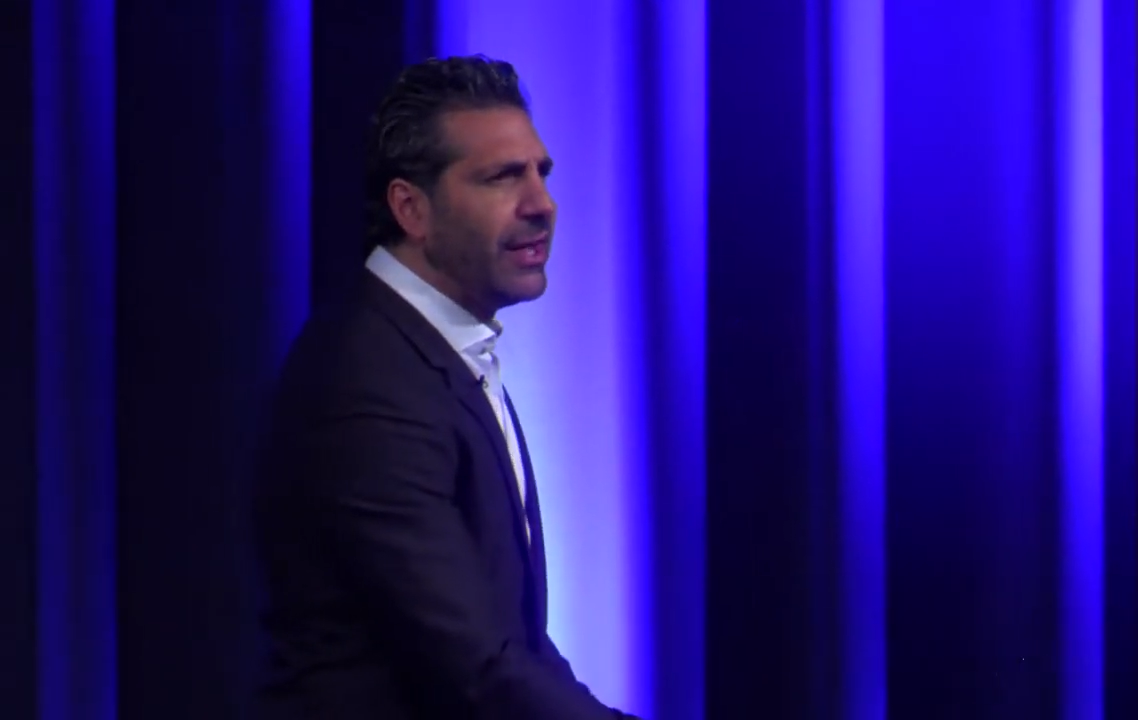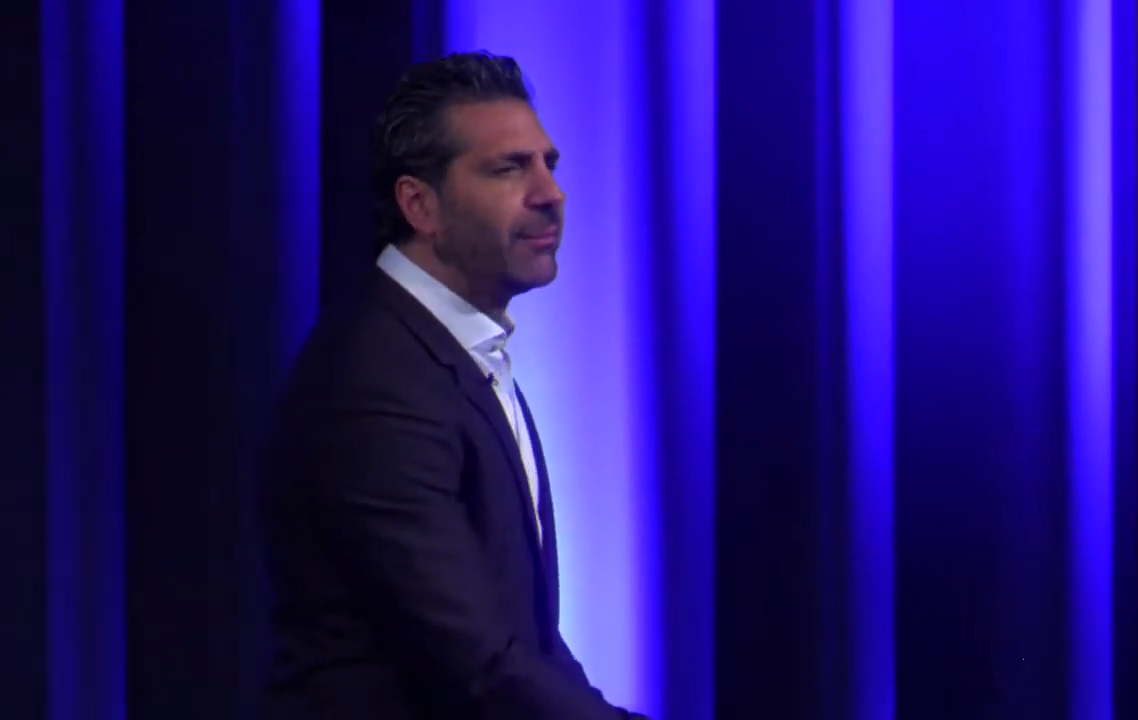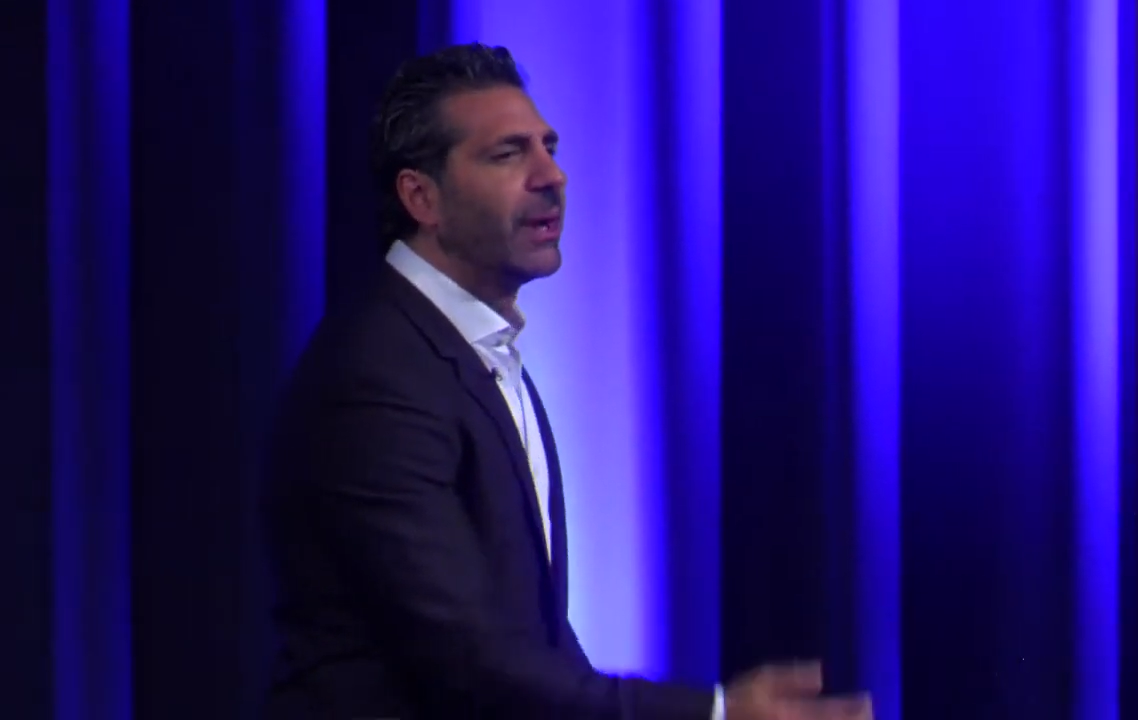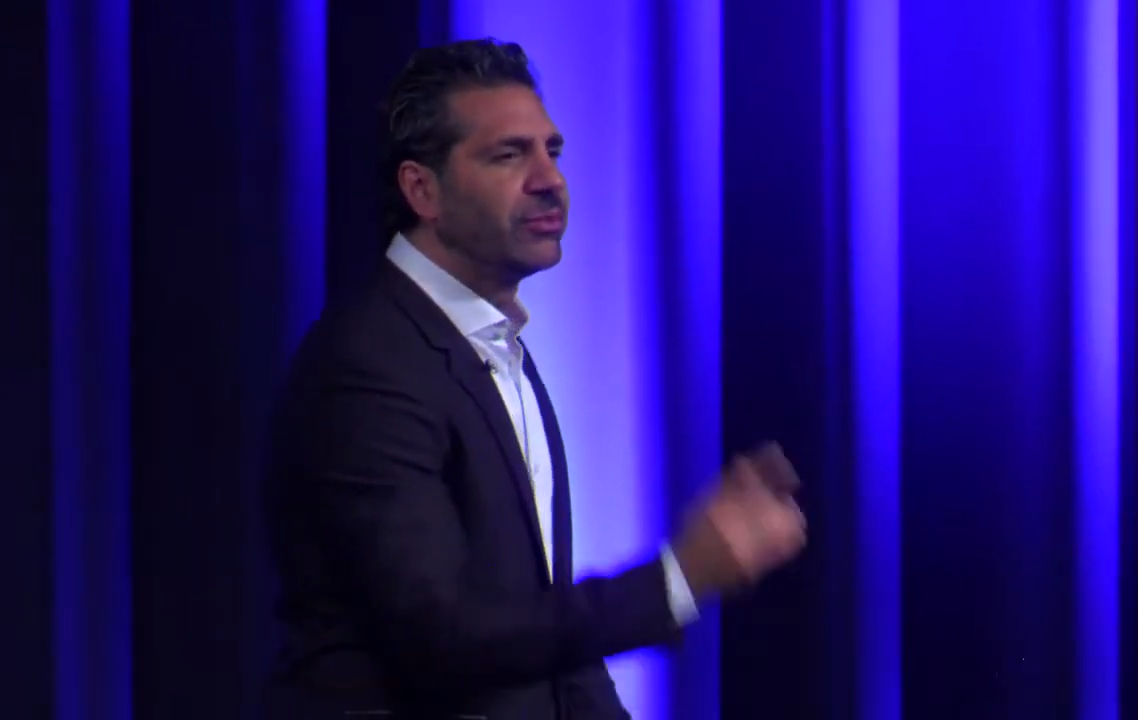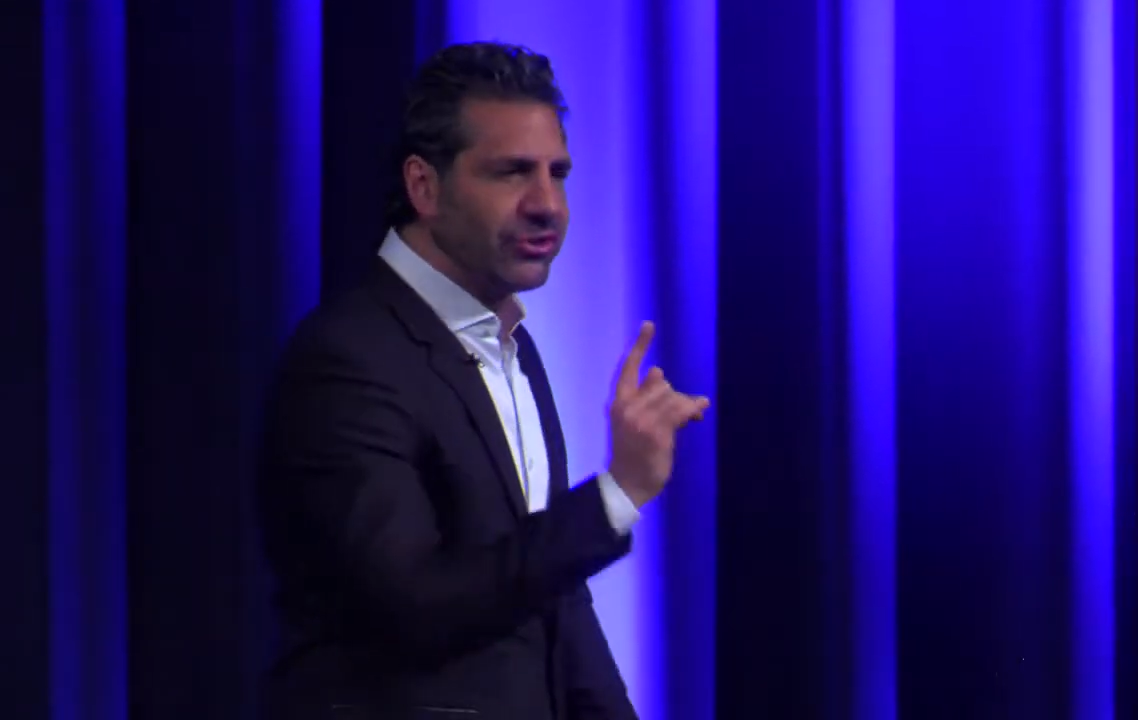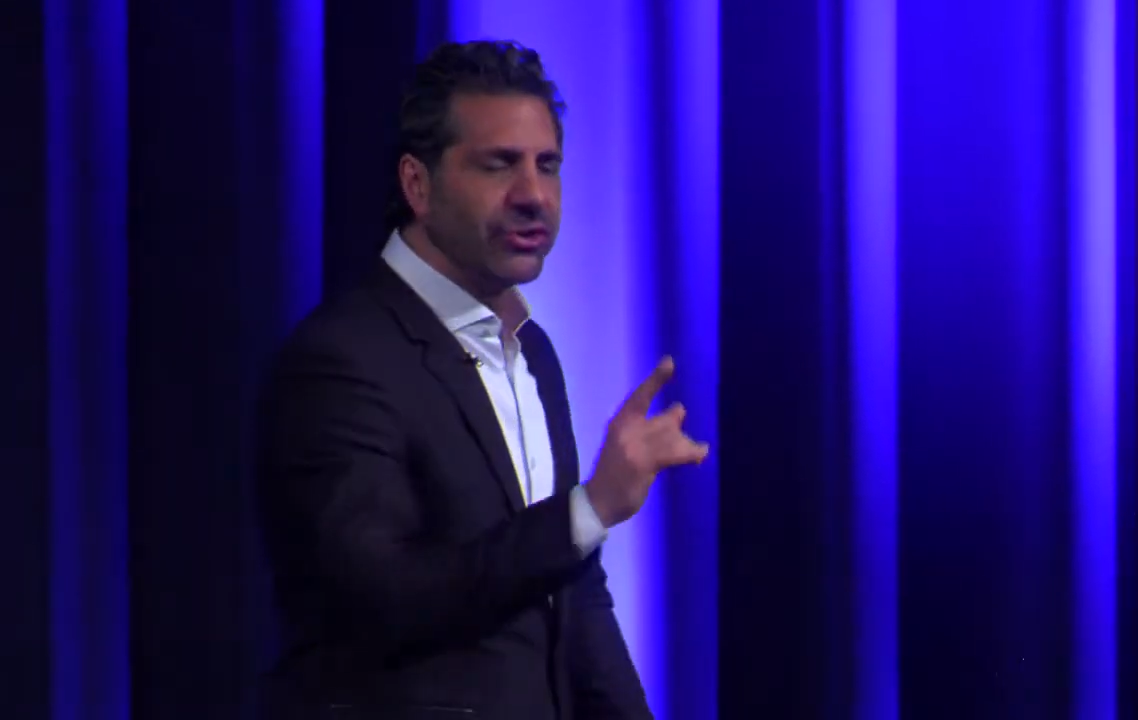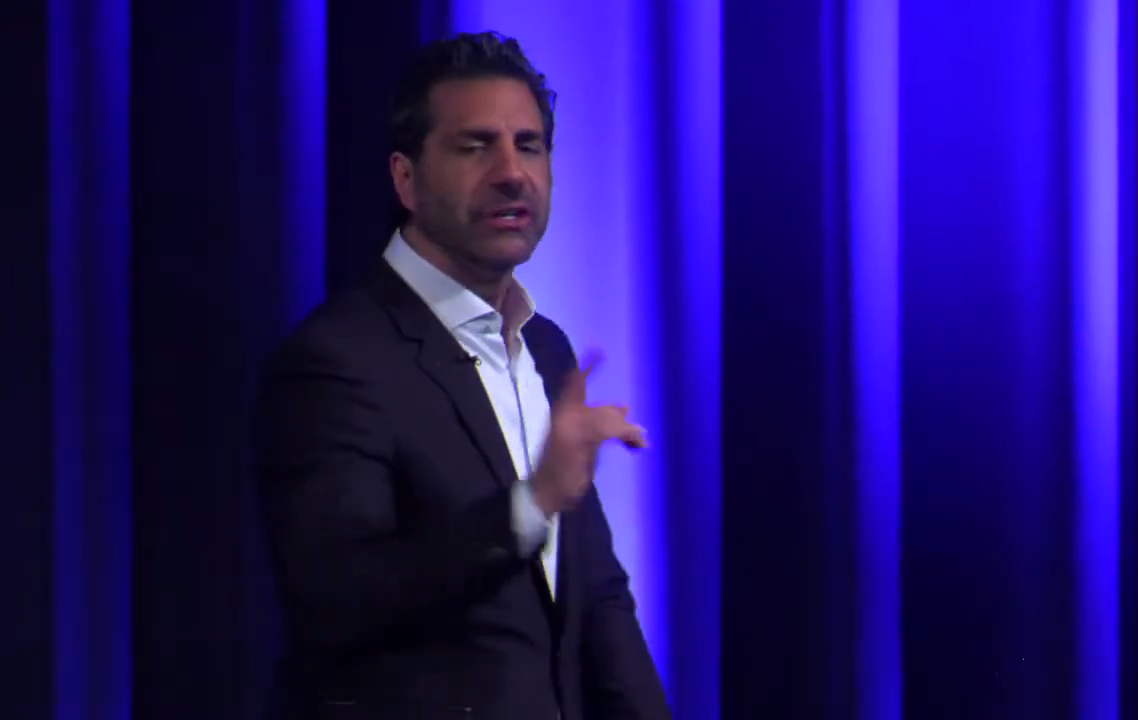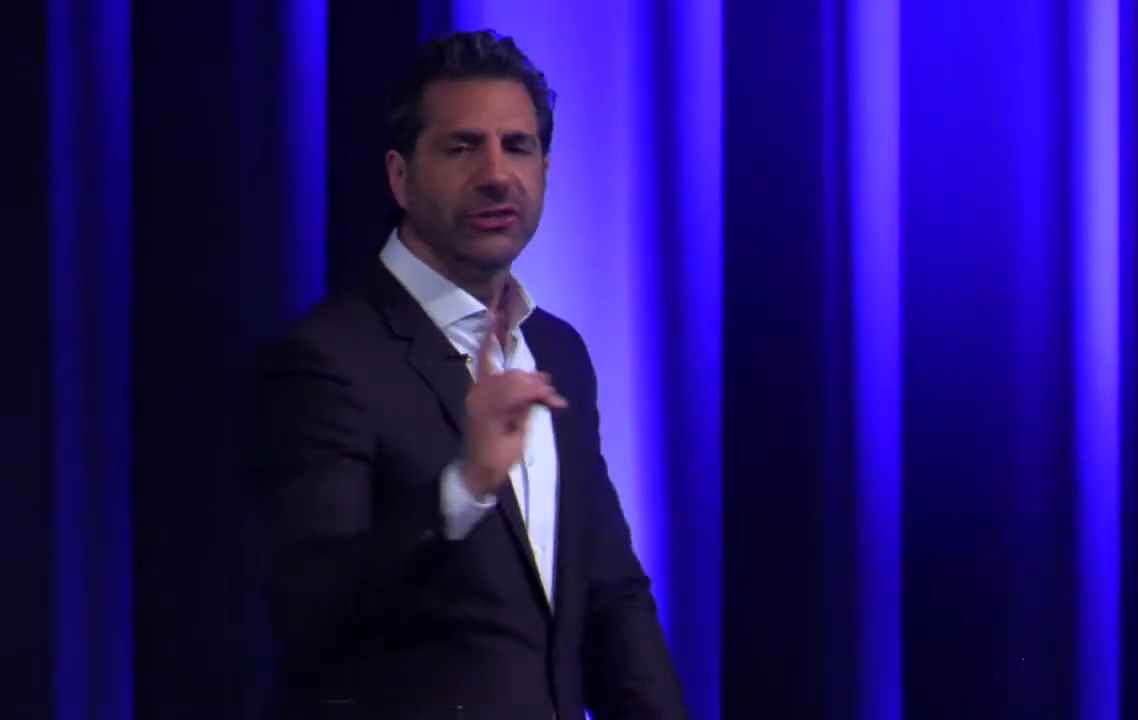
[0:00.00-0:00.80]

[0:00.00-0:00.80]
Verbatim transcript: But I'm still going